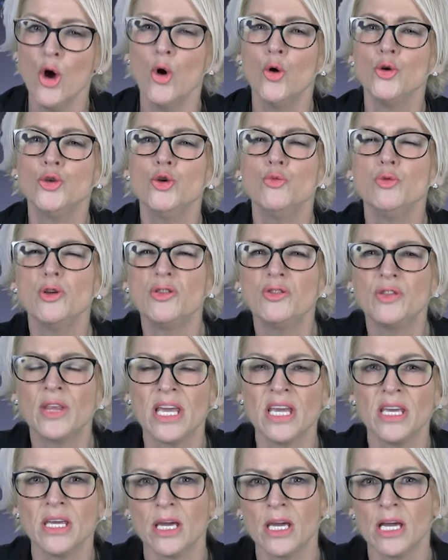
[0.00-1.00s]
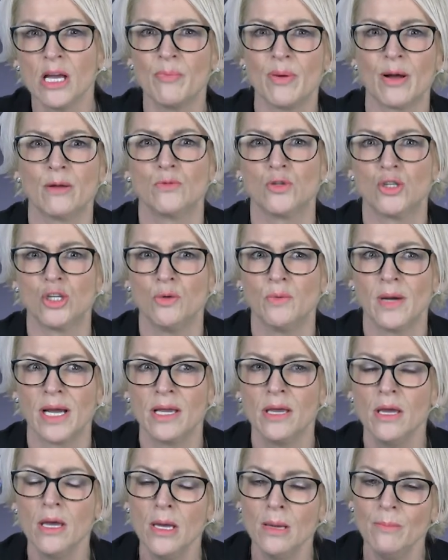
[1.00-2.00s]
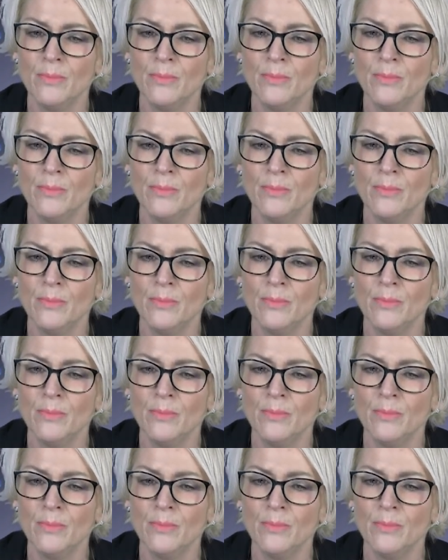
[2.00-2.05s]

or you were thinking about doing,